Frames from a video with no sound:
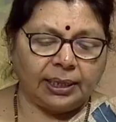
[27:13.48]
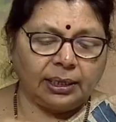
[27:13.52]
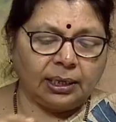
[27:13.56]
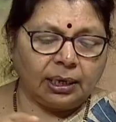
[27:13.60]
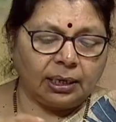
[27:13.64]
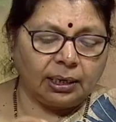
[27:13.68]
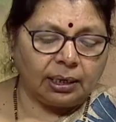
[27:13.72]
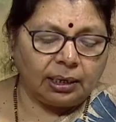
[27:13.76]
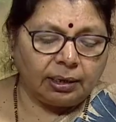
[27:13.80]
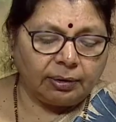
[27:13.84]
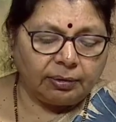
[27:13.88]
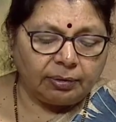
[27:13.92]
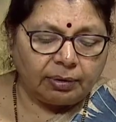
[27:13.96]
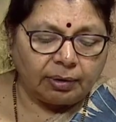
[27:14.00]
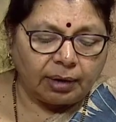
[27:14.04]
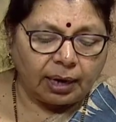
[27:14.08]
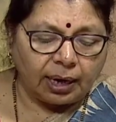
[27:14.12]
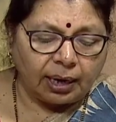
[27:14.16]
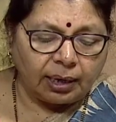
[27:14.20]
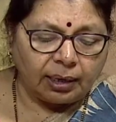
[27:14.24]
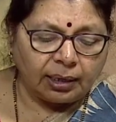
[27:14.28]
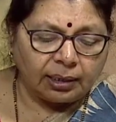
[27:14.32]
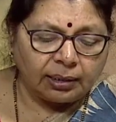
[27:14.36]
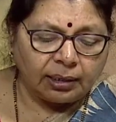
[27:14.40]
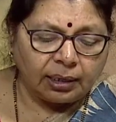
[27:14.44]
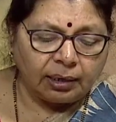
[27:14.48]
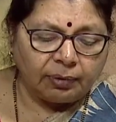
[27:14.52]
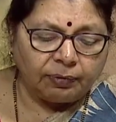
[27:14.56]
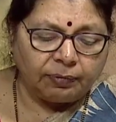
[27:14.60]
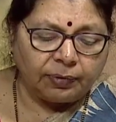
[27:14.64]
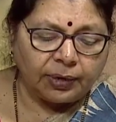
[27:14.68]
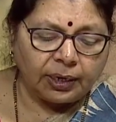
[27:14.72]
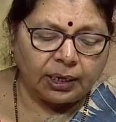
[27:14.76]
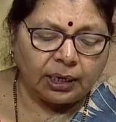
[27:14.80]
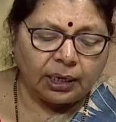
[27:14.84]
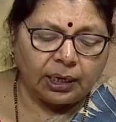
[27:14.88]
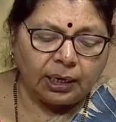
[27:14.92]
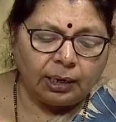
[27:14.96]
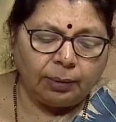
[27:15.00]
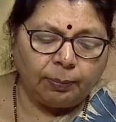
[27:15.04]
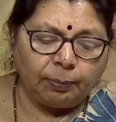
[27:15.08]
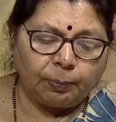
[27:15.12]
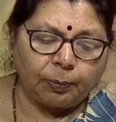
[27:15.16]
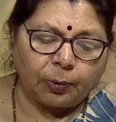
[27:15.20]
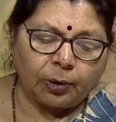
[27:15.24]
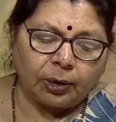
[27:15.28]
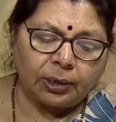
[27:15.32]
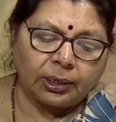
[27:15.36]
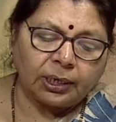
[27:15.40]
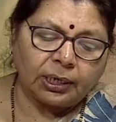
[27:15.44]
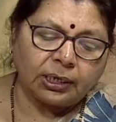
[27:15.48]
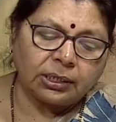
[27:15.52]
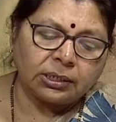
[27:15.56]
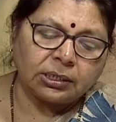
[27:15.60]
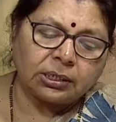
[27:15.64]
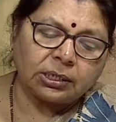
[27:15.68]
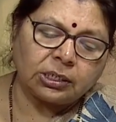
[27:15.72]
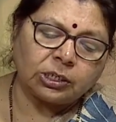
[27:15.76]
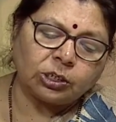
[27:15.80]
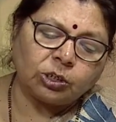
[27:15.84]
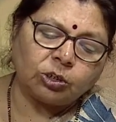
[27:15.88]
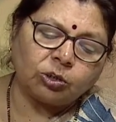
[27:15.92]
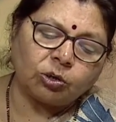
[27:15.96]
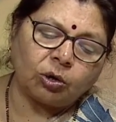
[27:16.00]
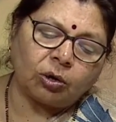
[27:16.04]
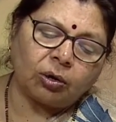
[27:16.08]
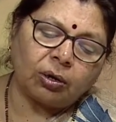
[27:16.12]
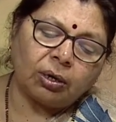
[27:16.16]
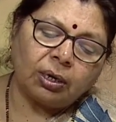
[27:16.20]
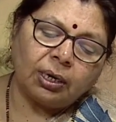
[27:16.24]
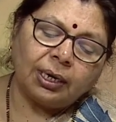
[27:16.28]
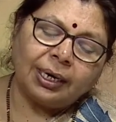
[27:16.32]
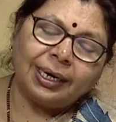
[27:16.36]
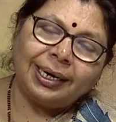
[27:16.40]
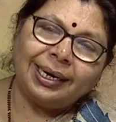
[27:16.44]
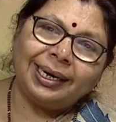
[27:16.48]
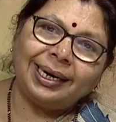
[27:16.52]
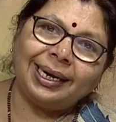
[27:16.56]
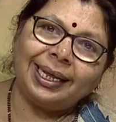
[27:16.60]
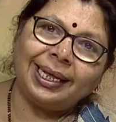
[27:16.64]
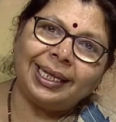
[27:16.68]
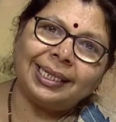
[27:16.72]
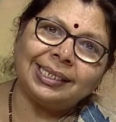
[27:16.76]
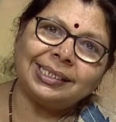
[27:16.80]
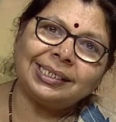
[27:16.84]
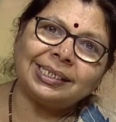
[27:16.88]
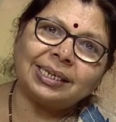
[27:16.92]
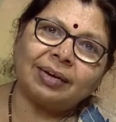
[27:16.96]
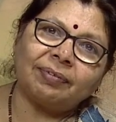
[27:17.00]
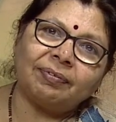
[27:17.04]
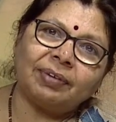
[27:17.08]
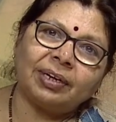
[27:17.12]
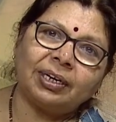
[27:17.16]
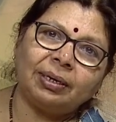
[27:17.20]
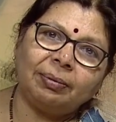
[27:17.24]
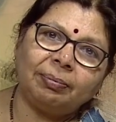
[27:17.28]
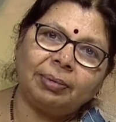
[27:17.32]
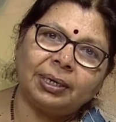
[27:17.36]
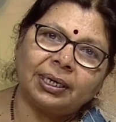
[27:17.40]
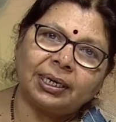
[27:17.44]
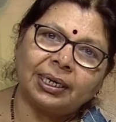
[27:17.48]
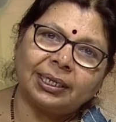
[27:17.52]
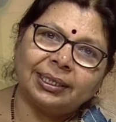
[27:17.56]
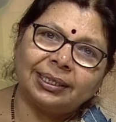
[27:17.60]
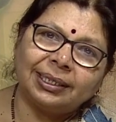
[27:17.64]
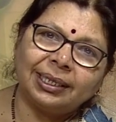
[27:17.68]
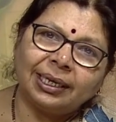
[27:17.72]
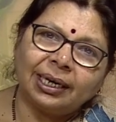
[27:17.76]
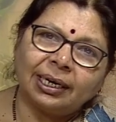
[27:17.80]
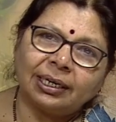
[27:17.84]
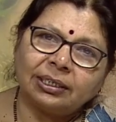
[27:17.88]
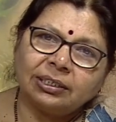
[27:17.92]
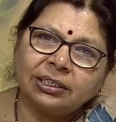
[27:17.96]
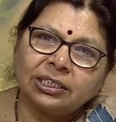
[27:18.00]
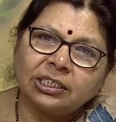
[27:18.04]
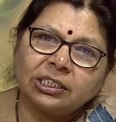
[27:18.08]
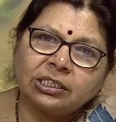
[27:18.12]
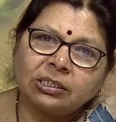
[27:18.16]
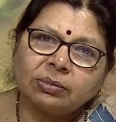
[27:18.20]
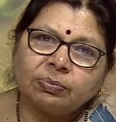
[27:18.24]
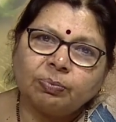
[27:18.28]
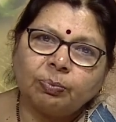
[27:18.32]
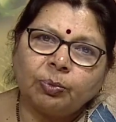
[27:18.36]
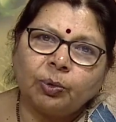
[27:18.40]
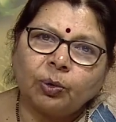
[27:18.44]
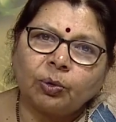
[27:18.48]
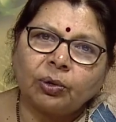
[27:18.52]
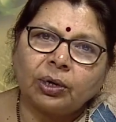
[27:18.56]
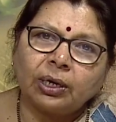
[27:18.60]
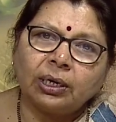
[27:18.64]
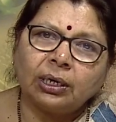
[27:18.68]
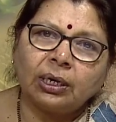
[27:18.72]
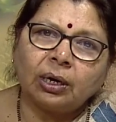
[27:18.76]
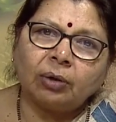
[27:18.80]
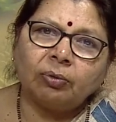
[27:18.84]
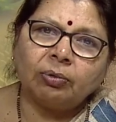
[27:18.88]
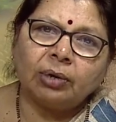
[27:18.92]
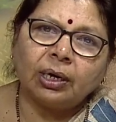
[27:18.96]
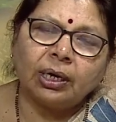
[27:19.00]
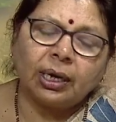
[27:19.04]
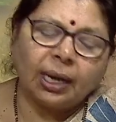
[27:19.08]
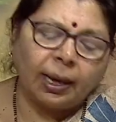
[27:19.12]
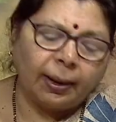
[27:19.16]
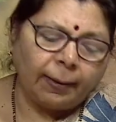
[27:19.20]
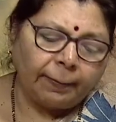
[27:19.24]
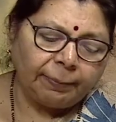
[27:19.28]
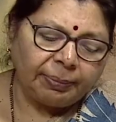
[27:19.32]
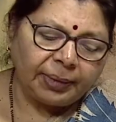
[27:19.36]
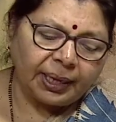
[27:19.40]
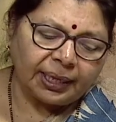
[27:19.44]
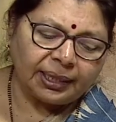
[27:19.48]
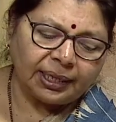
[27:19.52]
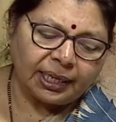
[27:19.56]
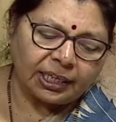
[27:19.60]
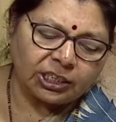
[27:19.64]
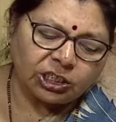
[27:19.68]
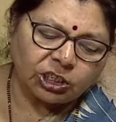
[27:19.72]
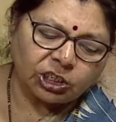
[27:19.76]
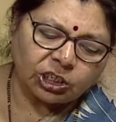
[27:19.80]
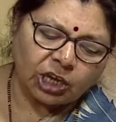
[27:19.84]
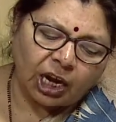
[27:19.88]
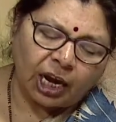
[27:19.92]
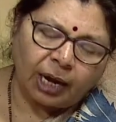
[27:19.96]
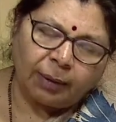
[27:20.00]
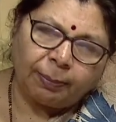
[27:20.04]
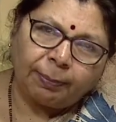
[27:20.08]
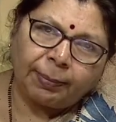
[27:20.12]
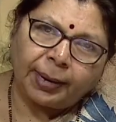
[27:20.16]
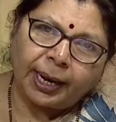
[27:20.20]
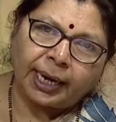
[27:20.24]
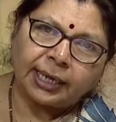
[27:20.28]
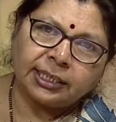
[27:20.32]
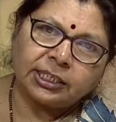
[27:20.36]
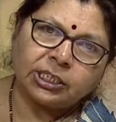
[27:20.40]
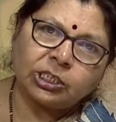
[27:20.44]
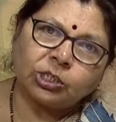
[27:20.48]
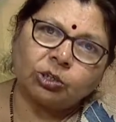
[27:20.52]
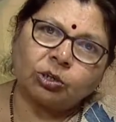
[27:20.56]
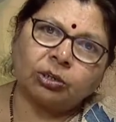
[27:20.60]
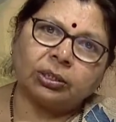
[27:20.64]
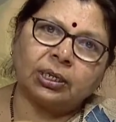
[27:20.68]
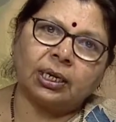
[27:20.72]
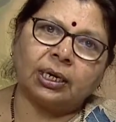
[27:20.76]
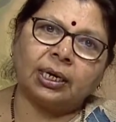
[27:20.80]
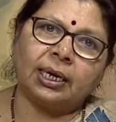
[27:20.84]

and the another very importance is your nails are very brittle. They are just broken down and, and there are sharp edges on